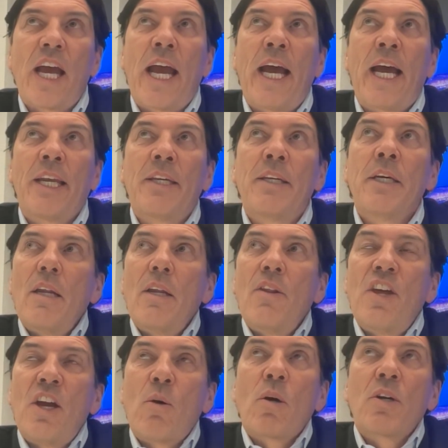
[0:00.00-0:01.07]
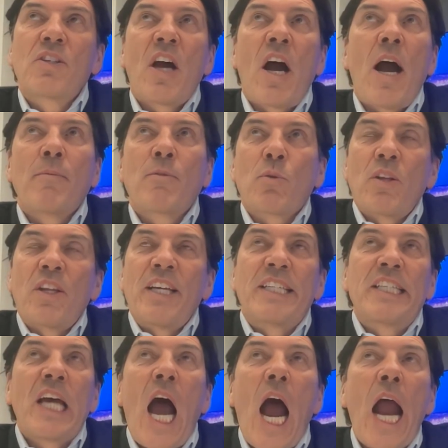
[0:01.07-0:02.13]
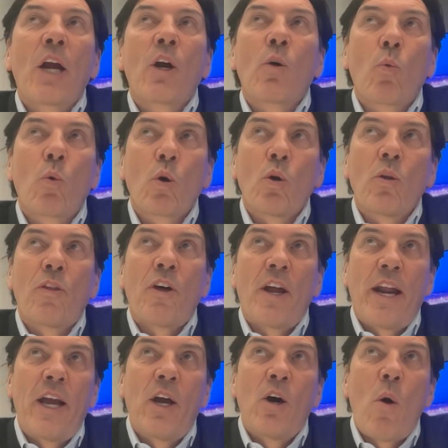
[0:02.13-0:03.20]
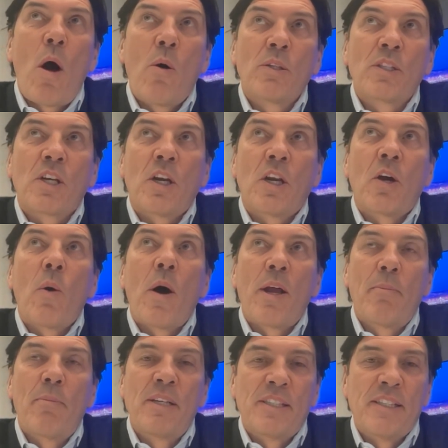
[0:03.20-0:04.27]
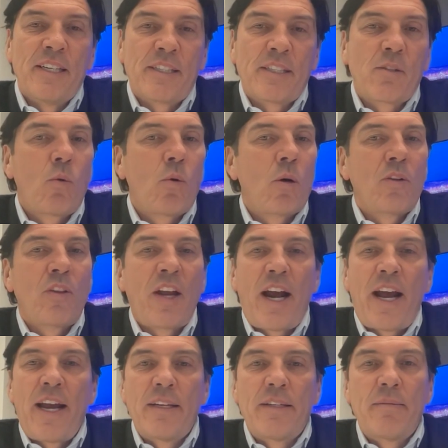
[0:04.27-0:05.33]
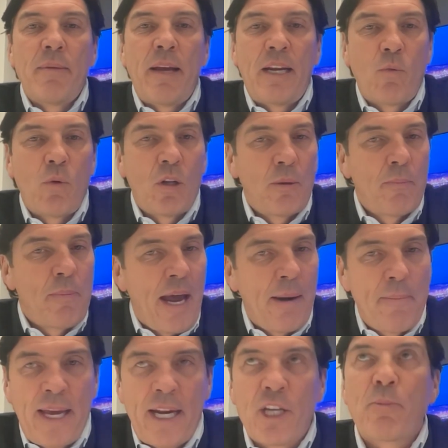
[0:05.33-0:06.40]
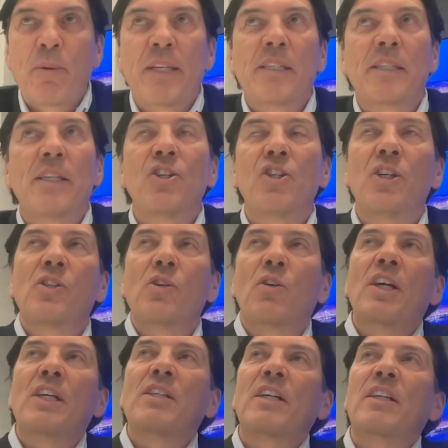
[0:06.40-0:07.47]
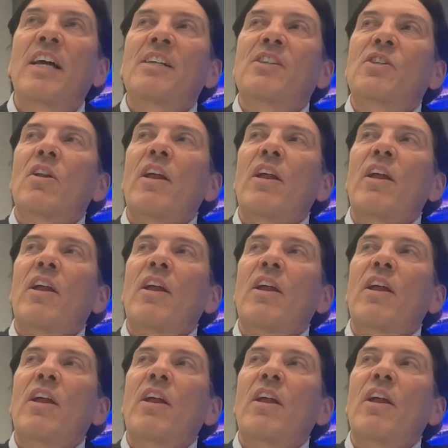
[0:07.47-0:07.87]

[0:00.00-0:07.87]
And there were times where the entire world thought AOL was going to go out of business or that I had made really bad management decisions or things like that.